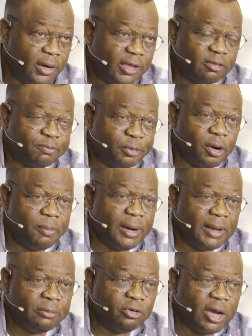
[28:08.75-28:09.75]
This
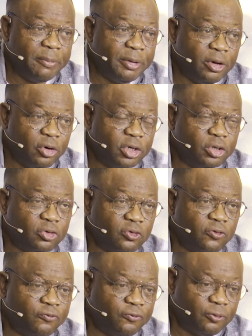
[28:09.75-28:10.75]
problem you have been going
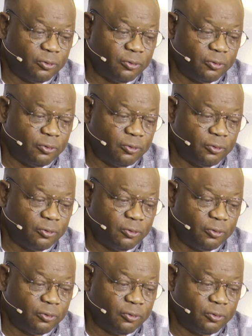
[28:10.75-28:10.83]
through